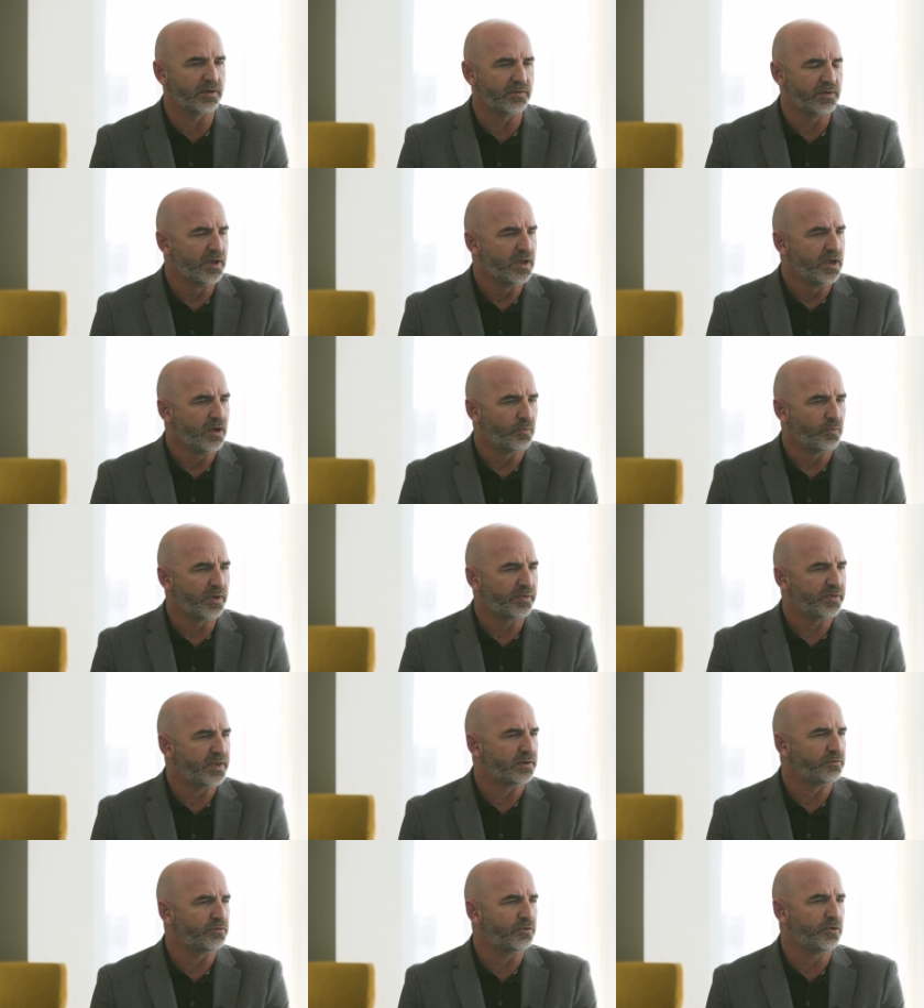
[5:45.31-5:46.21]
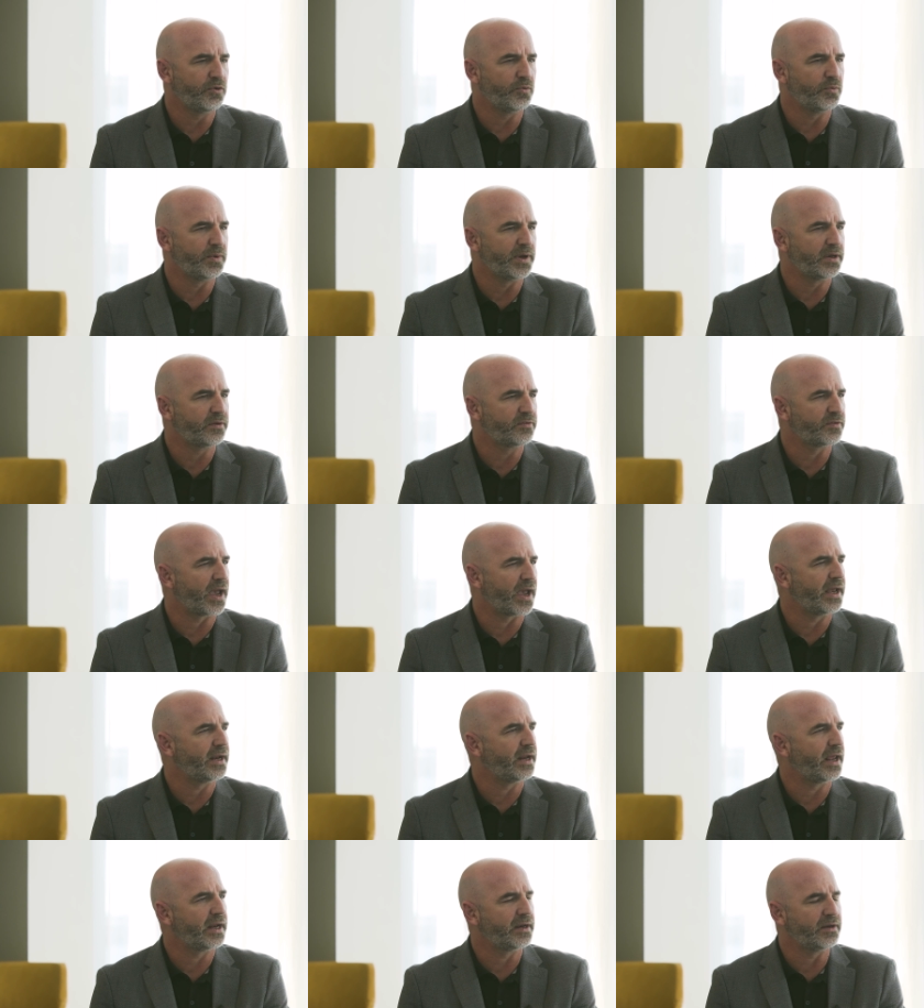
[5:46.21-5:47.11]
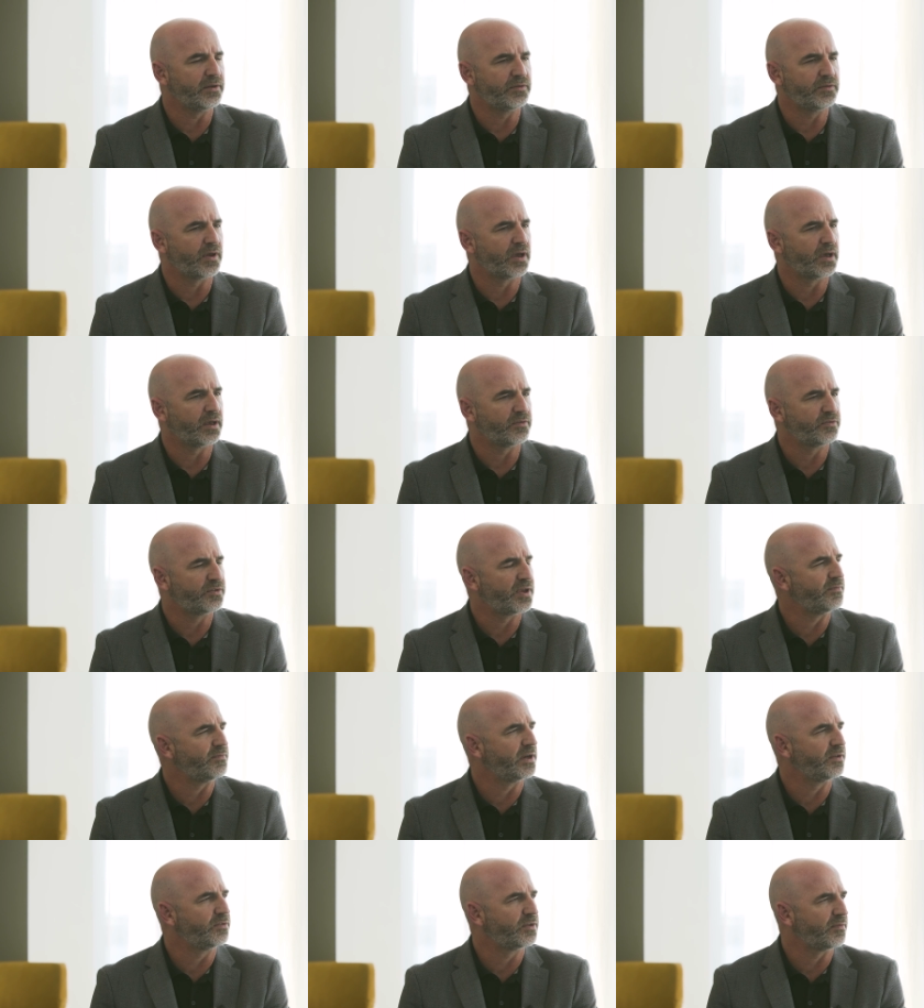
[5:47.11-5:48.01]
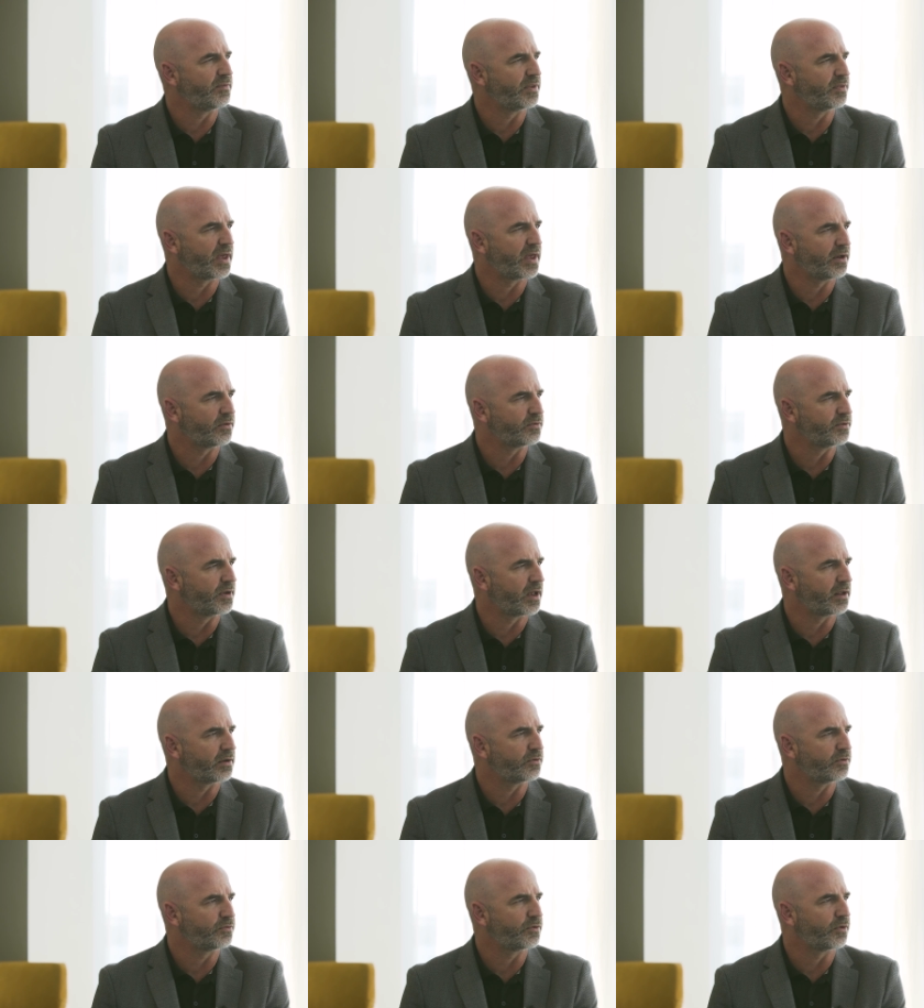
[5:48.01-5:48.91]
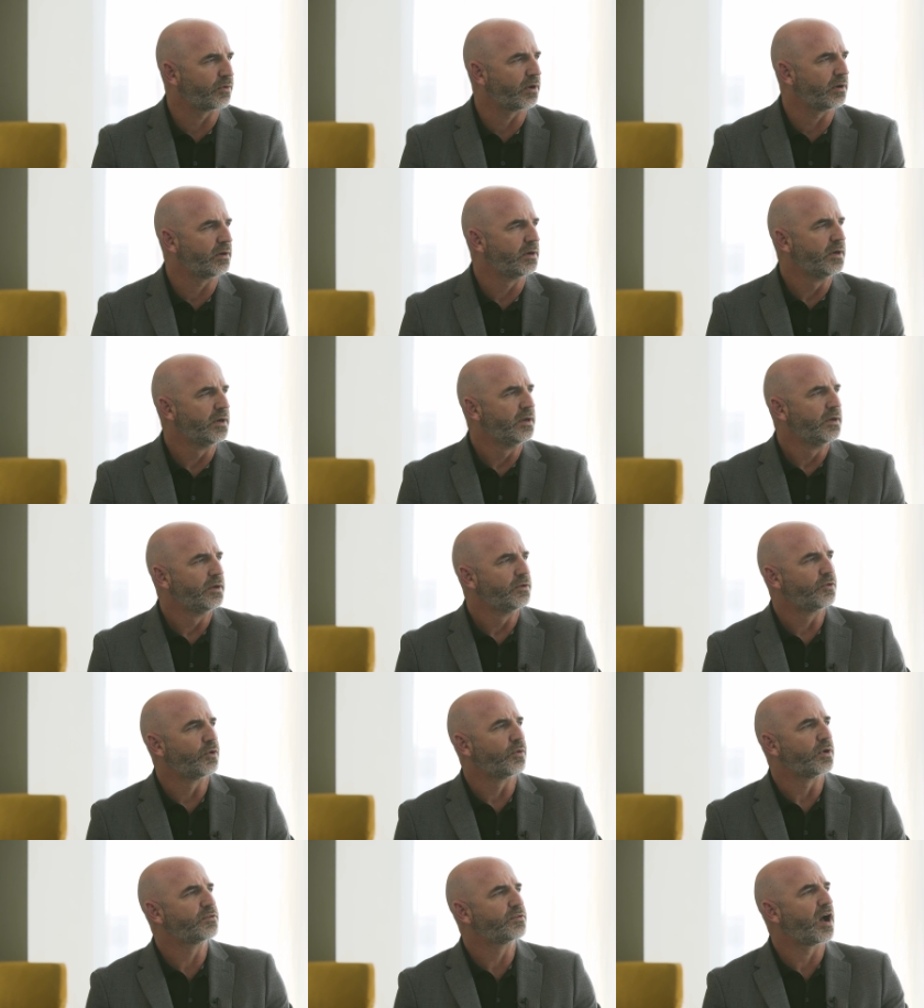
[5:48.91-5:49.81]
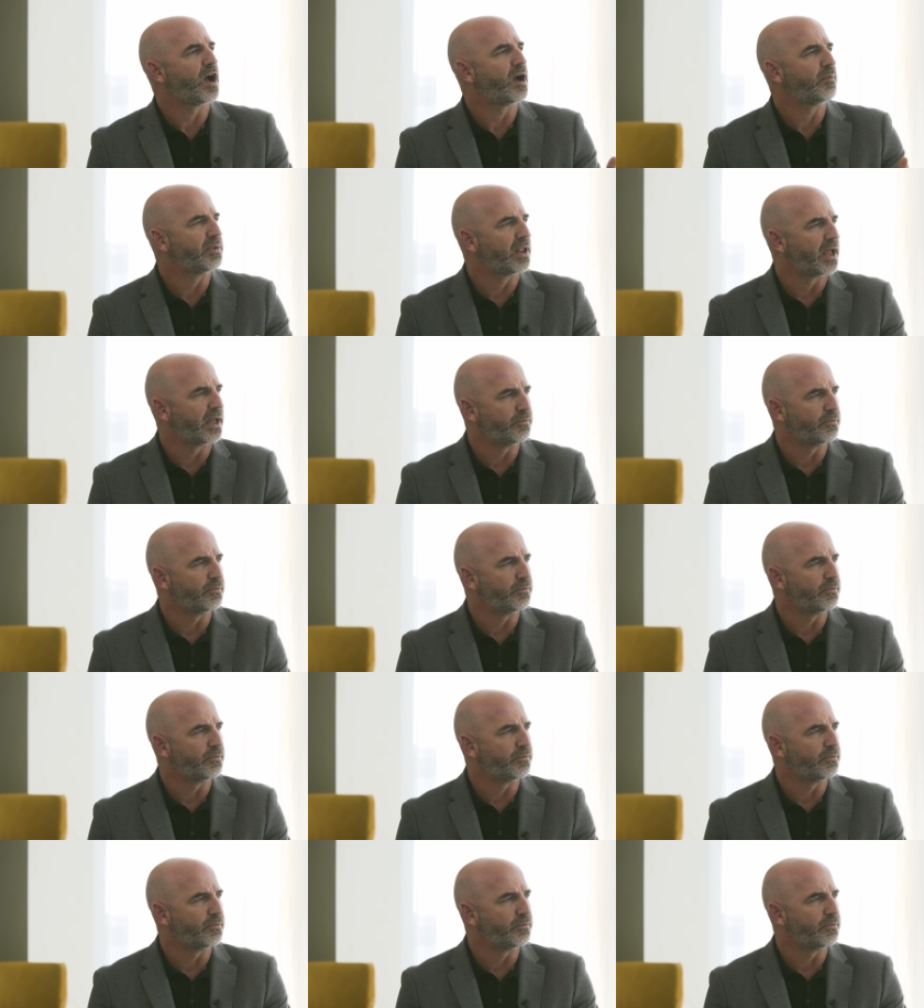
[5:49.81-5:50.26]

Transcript: Uh, within two weeks, I had added uh, seventy-seven thousand dollars to our to our top wow.